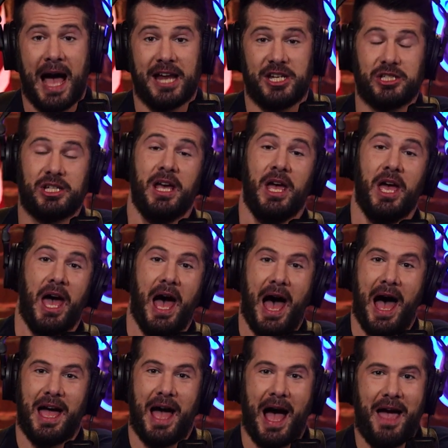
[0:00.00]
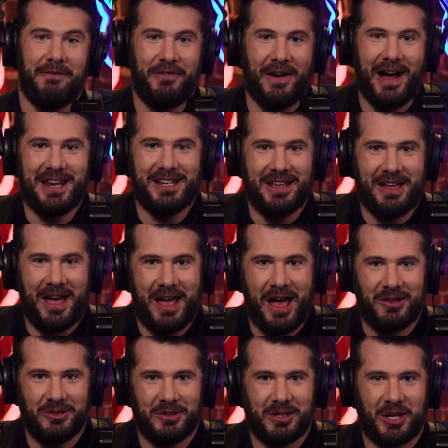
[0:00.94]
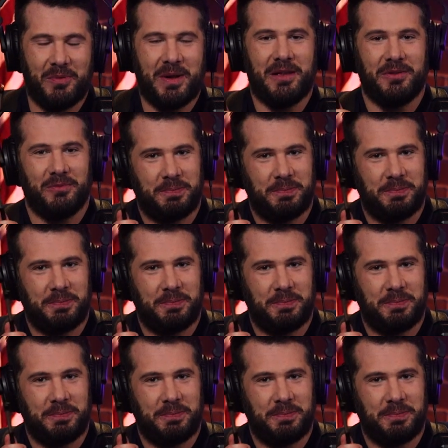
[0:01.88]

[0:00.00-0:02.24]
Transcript: Can we